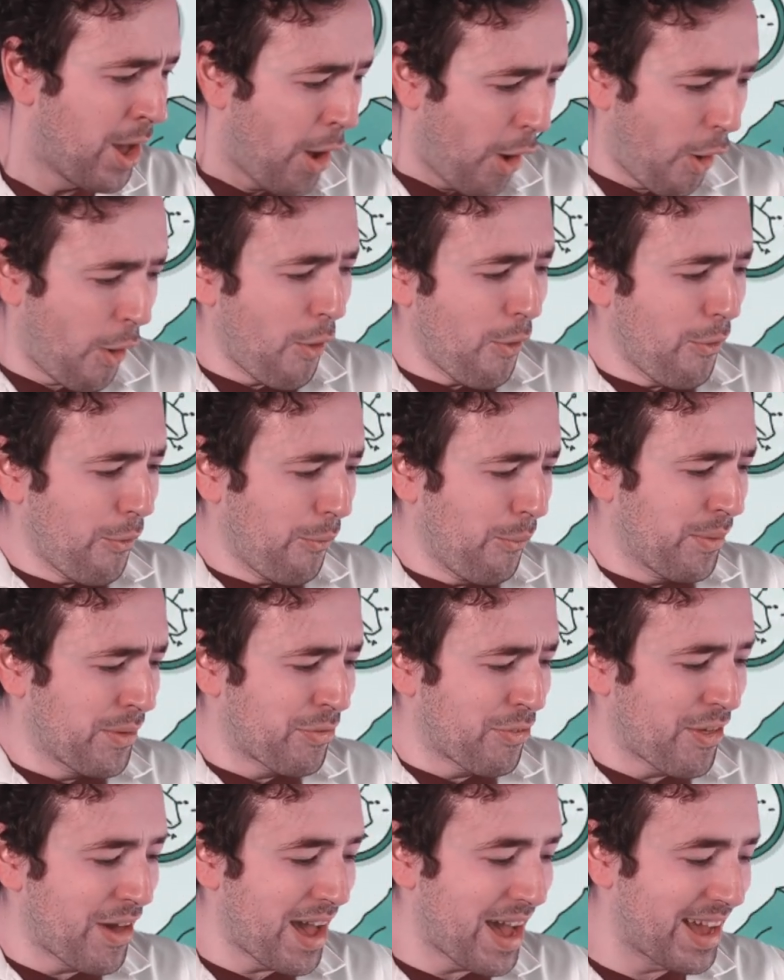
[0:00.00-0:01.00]
Oh, and
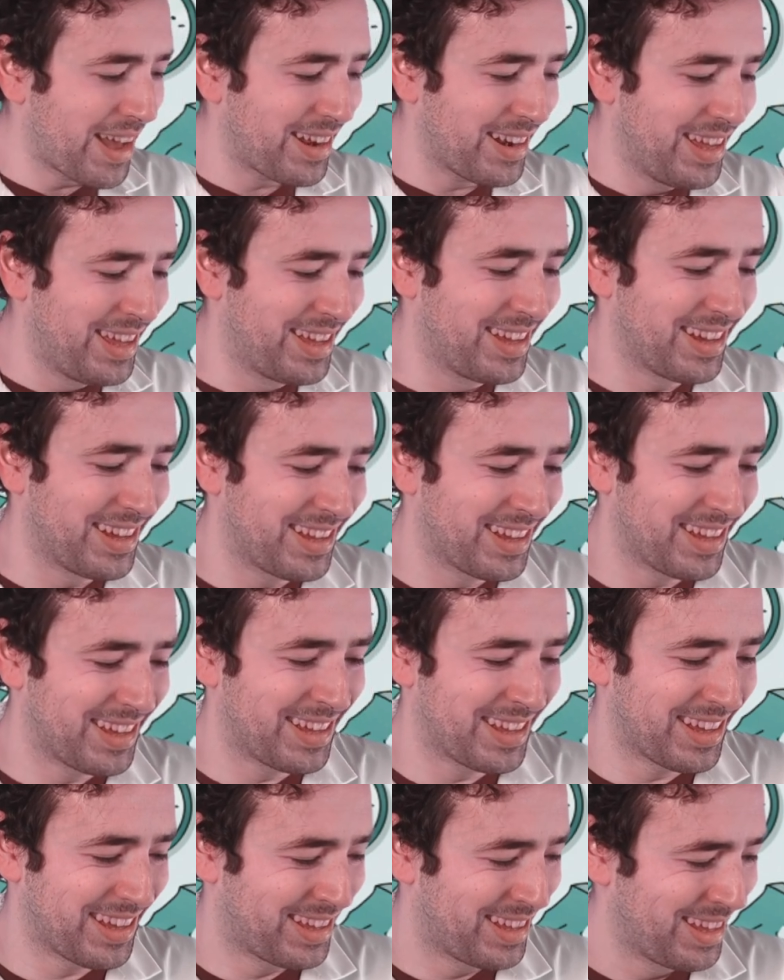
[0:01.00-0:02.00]

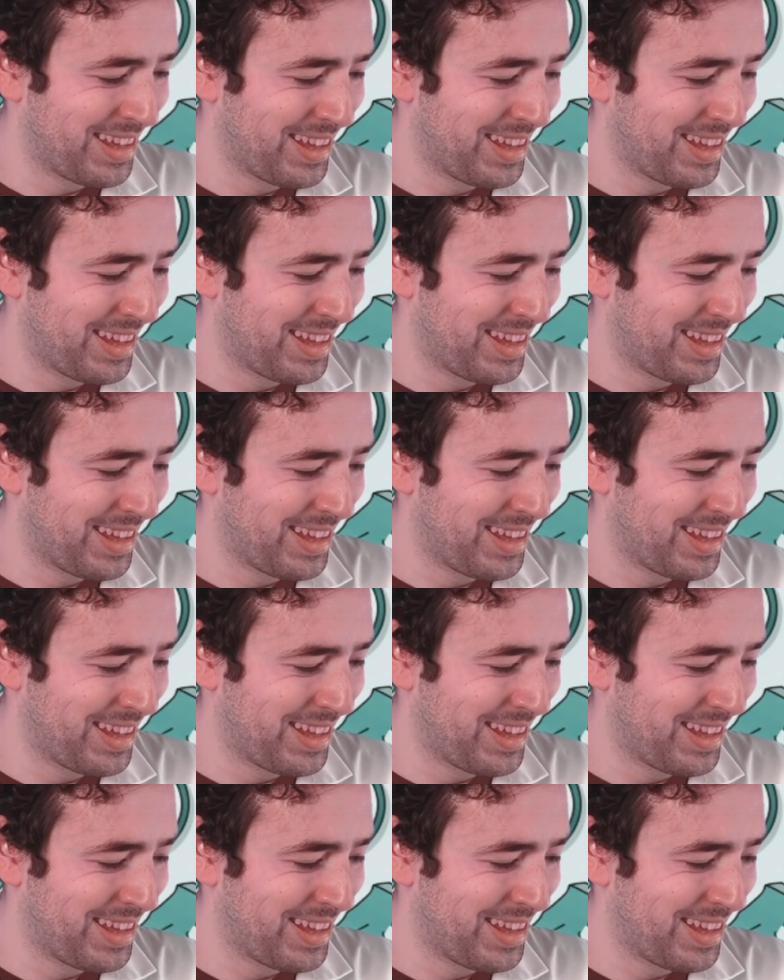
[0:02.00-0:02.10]
that?